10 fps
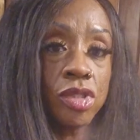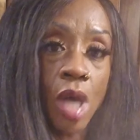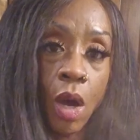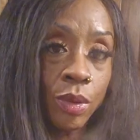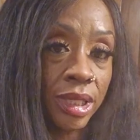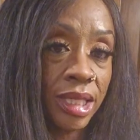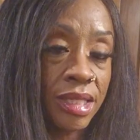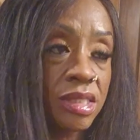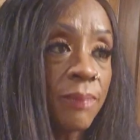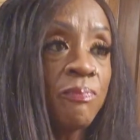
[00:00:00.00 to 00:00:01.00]

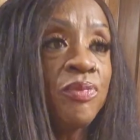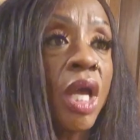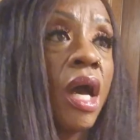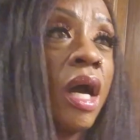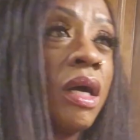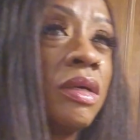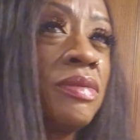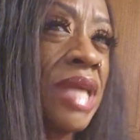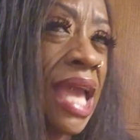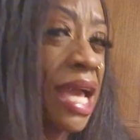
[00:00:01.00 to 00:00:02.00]
Tony's.
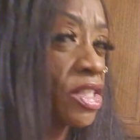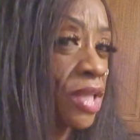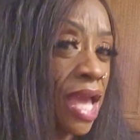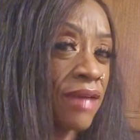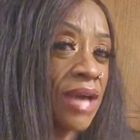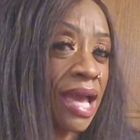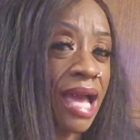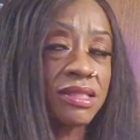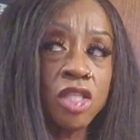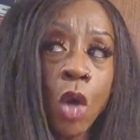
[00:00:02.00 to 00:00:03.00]
They actually have, I
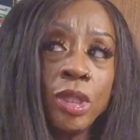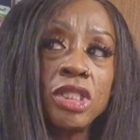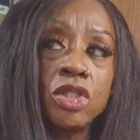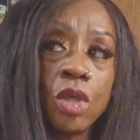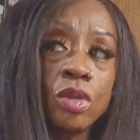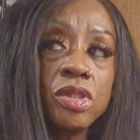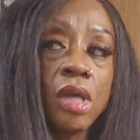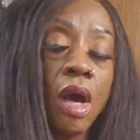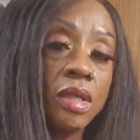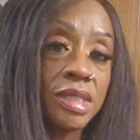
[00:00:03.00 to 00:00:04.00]
got Tony's no
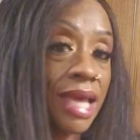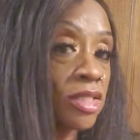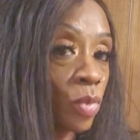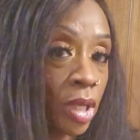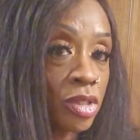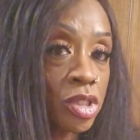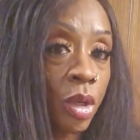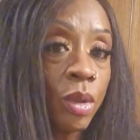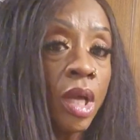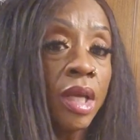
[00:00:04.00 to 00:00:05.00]
salt as well.
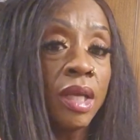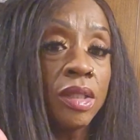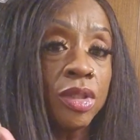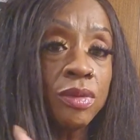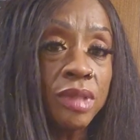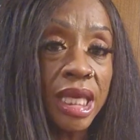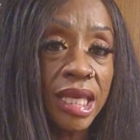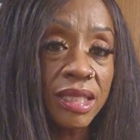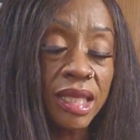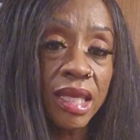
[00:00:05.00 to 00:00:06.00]
So you
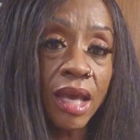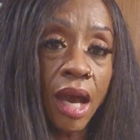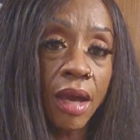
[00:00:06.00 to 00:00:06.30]
kidney,